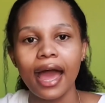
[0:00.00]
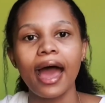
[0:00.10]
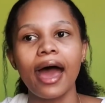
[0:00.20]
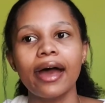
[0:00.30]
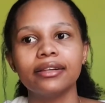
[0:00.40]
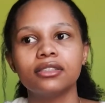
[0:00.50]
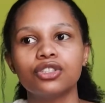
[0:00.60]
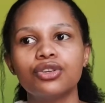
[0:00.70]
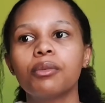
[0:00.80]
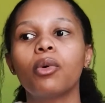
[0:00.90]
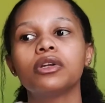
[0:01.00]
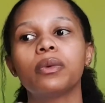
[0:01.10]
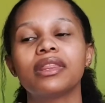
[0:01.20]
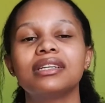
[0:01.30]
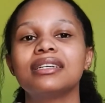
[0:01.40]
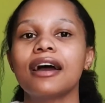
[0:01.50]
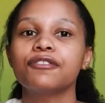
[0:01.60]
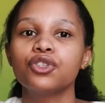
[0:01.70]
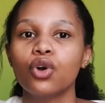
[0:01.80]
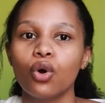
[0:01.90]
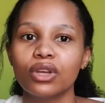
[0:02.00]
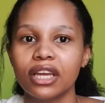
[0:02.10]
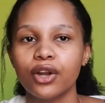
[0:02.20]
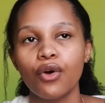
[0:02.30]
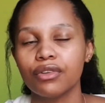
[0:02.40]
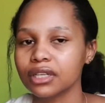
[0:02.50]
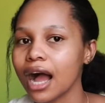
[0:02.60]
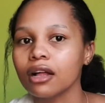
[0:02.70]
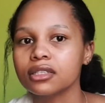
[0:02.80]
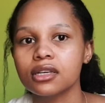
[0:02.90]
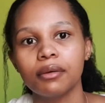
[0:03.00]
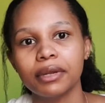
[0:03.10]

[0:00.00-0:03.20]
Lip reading: and to the point where they didn't have to go get over-the-counter